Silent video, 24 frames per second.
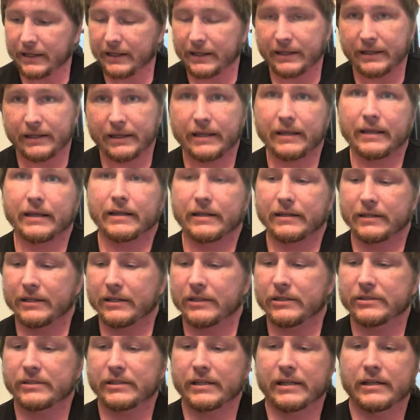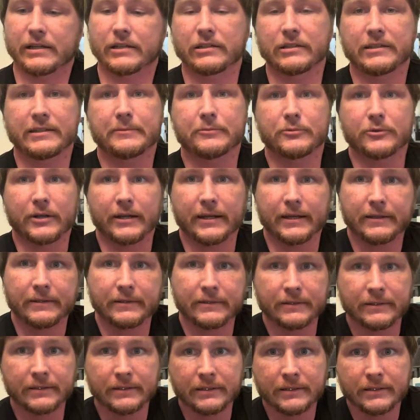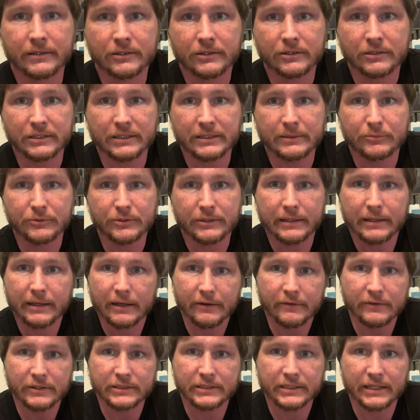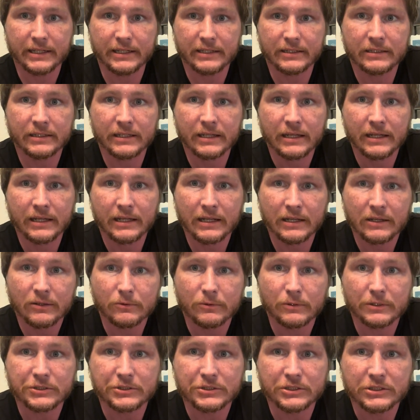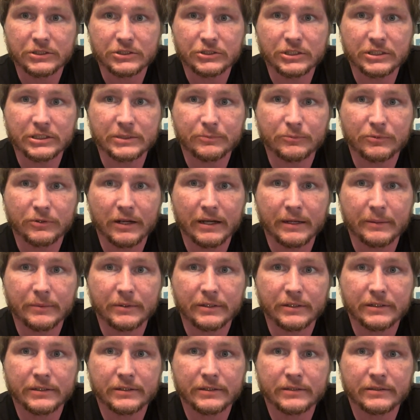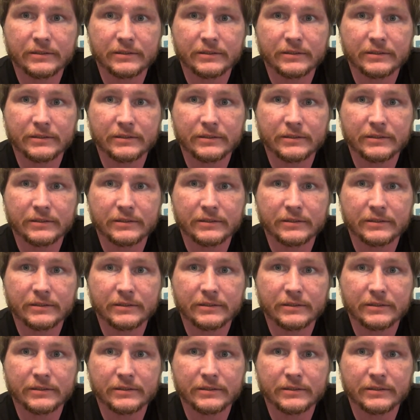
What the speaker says: and here's a calibre, however you say it, which is just primer